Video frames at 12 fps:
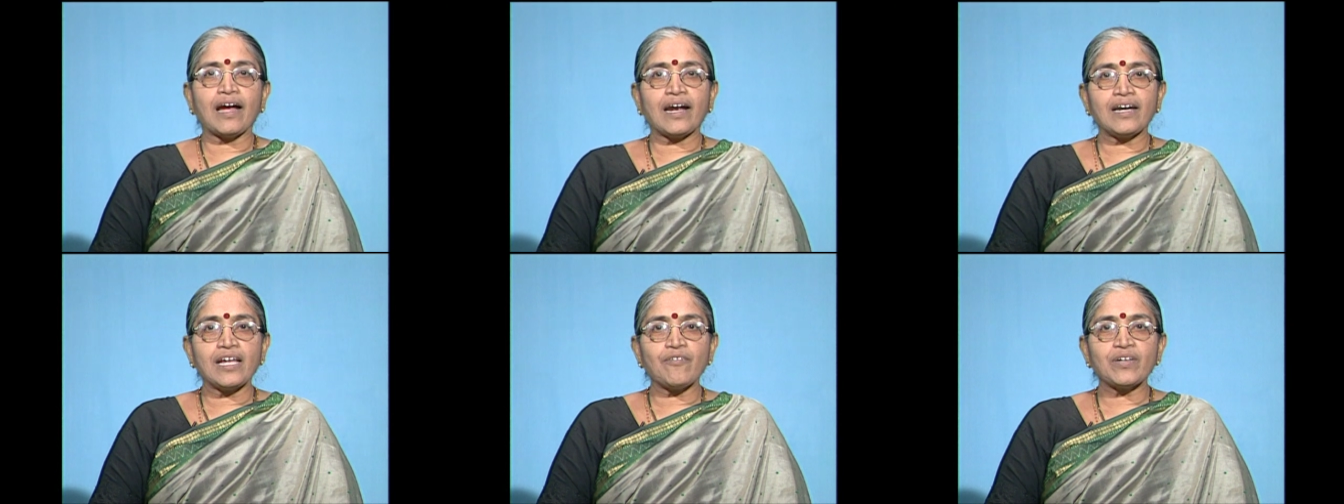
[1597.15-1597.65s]

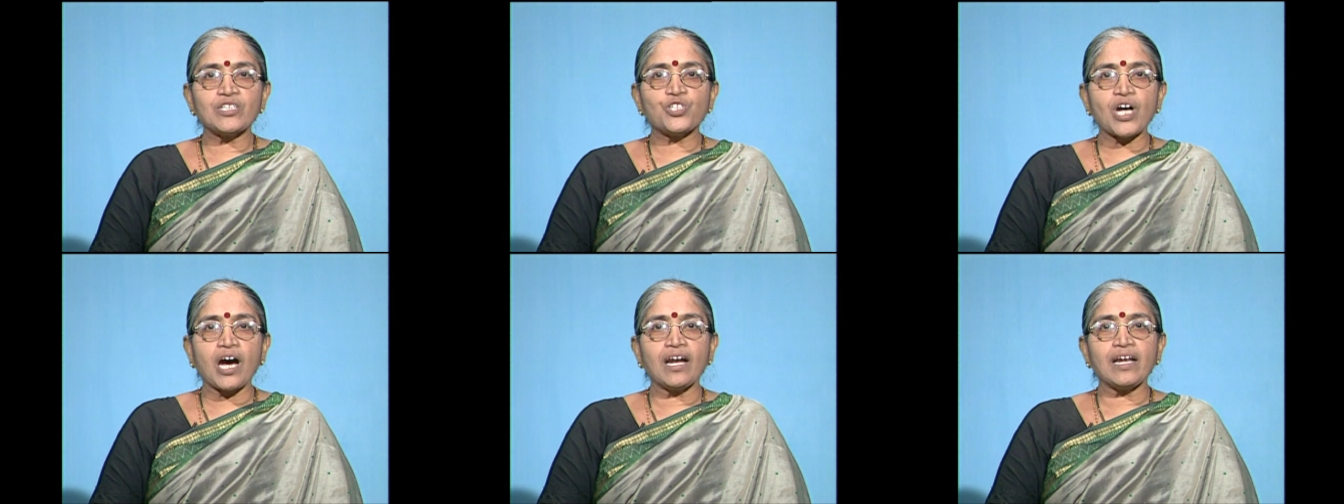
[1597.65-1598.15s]
And even
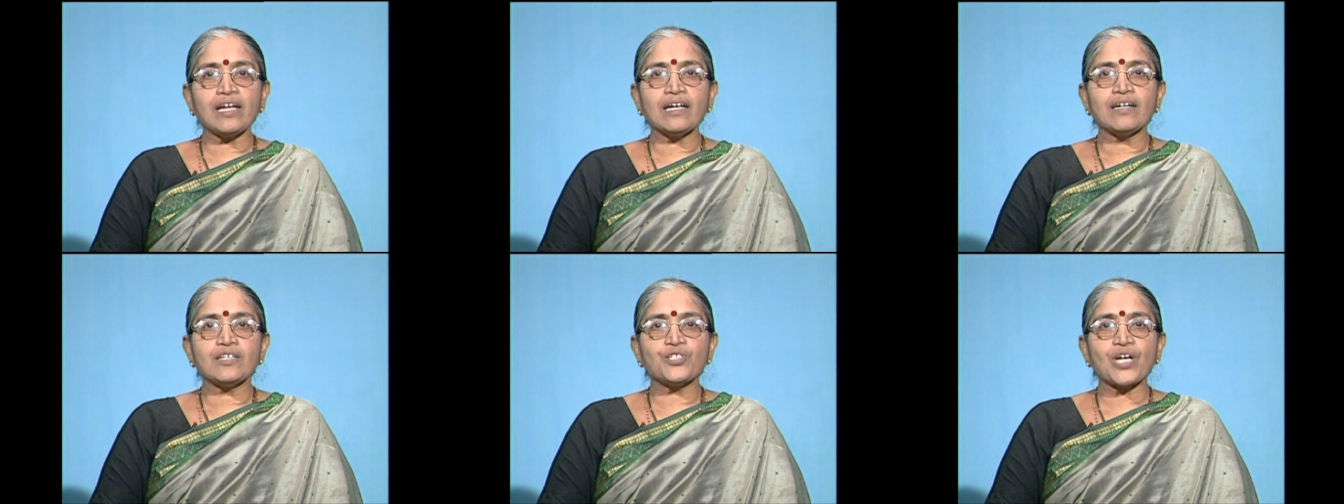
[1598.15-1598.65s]

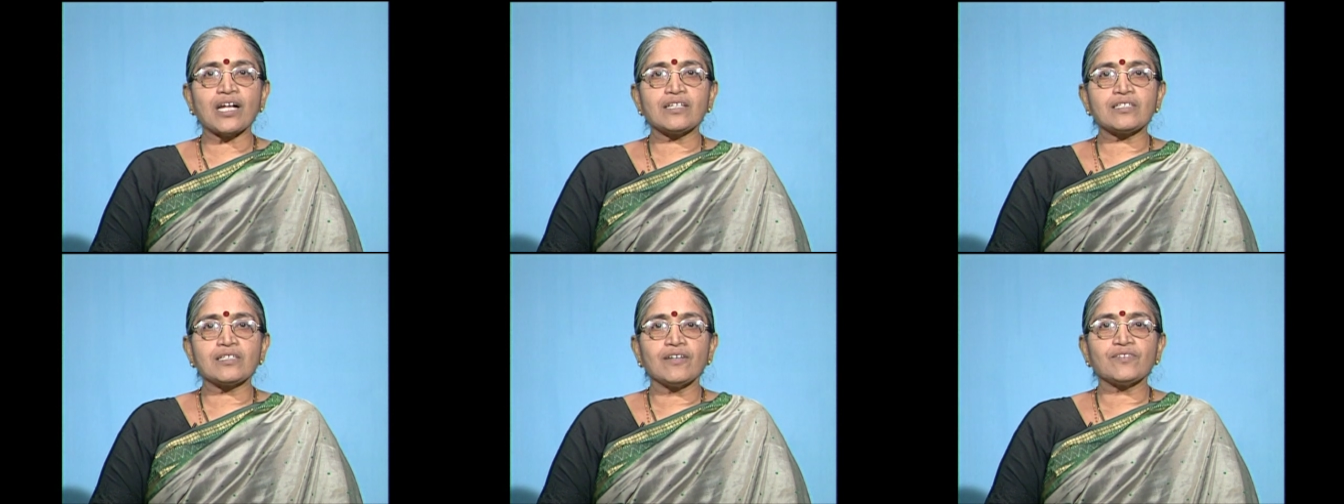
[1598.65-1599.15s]
Charlie
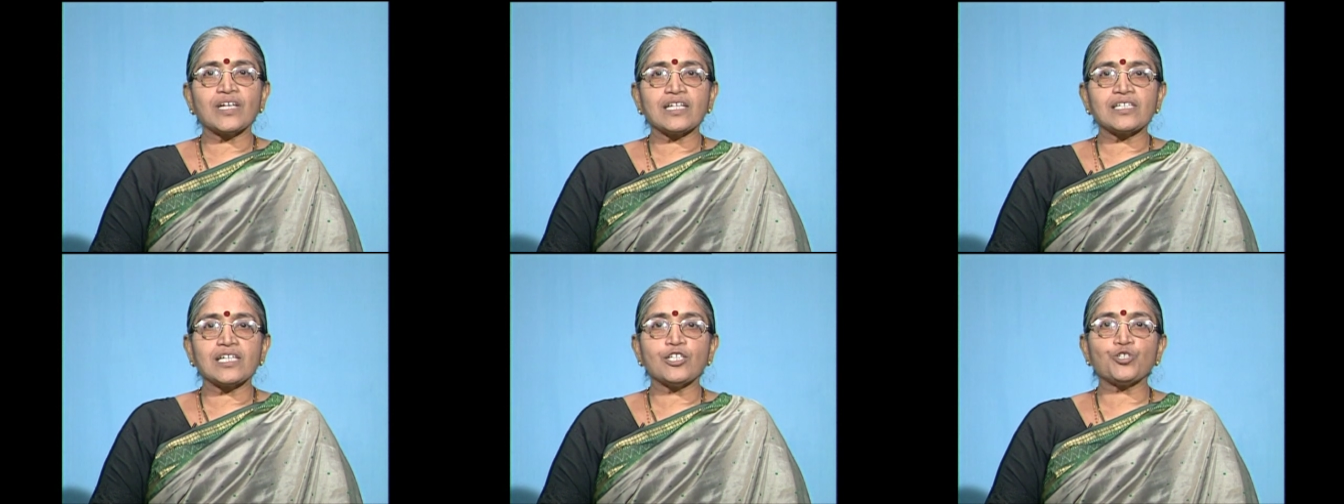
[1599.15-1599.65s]
tells
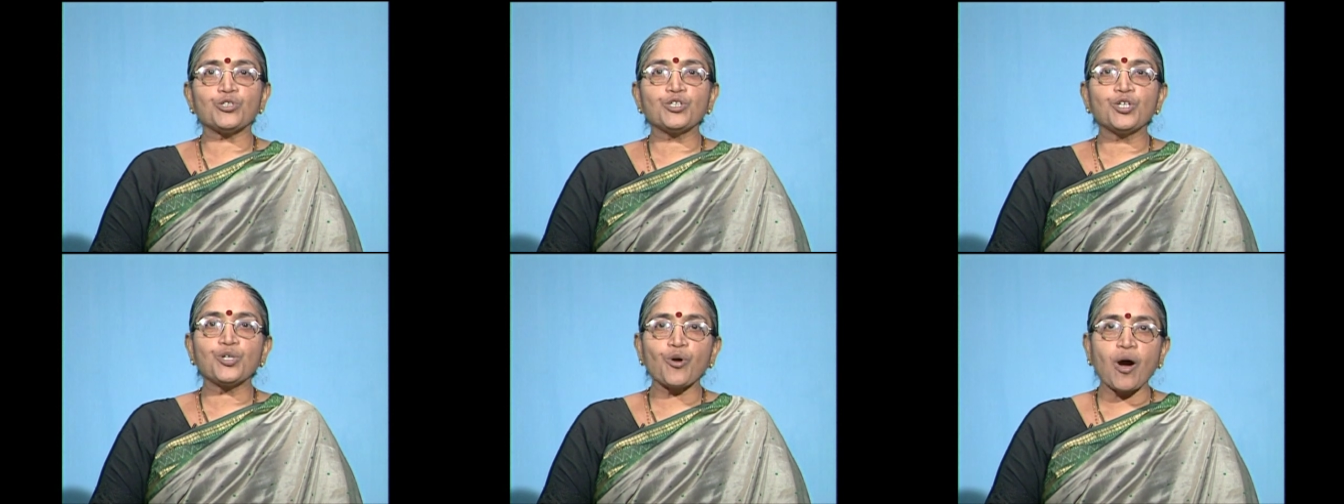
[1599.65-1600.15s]
that he
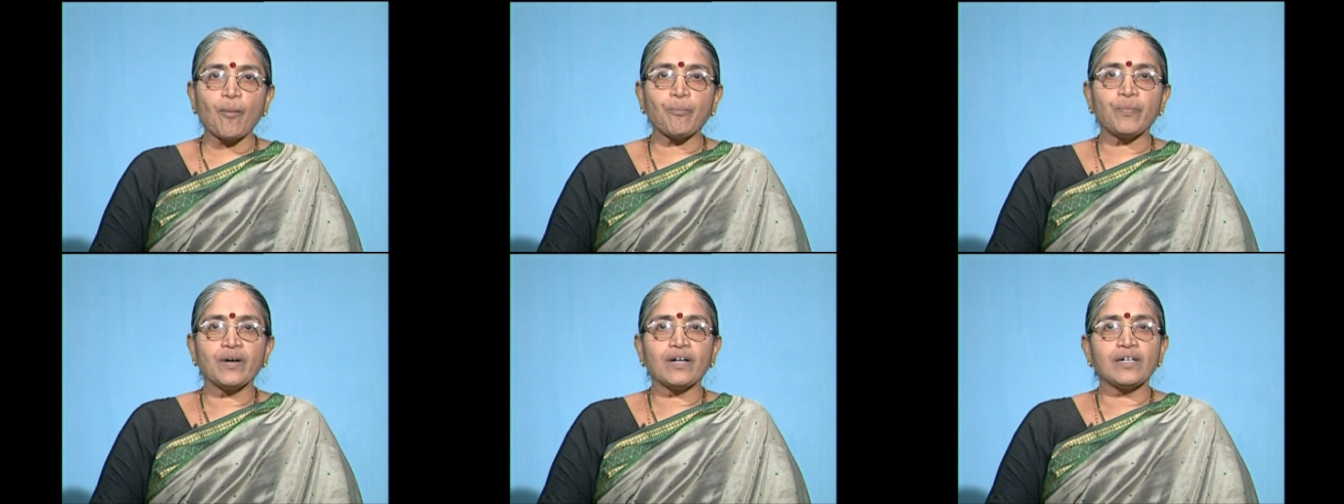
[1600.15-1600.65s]
should grow up.